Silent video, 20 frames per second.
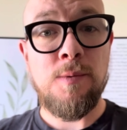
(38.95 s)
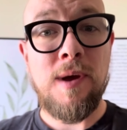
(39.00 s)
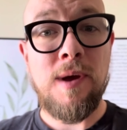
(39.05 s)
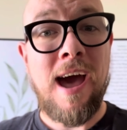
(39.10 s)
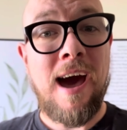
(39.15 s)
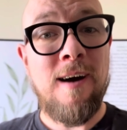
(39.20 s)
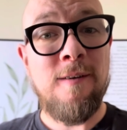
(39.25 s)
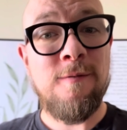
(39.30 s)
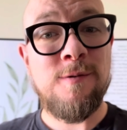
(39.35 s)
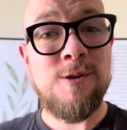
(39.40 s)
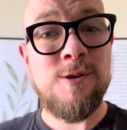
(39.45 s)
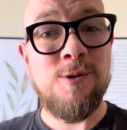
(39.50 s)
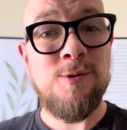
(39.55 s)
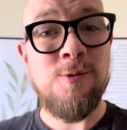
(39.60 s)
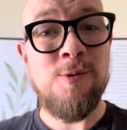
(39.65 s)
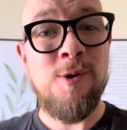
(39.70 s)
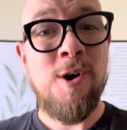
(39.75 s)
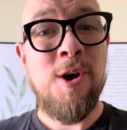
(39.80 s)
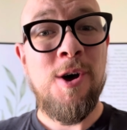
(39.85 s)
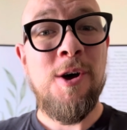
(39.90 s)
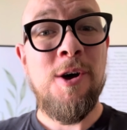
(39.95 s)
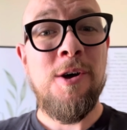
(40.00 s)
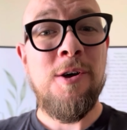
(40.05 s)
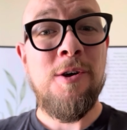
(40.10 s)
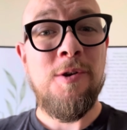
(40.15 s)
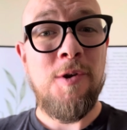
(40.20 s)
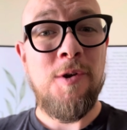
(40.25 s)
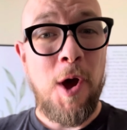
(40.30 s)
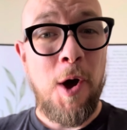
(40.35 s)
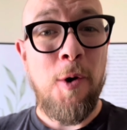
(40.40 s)
we have to
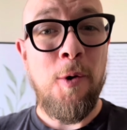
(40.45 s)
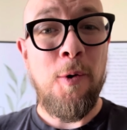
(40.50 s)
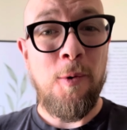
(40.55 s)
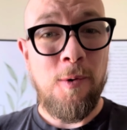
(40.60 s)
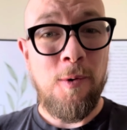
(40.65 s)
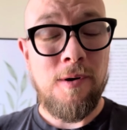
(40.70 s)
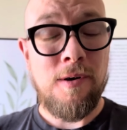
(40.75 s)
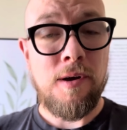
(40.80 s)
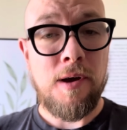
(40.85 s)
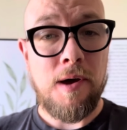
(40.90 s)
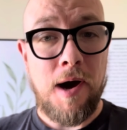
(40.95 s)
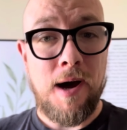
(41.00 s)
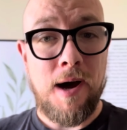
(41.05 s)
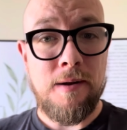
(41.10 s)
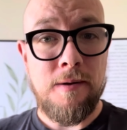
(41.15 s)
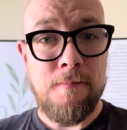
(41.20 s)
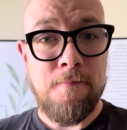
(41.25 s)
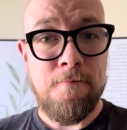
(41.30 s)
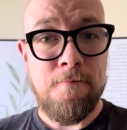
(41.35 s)
know God.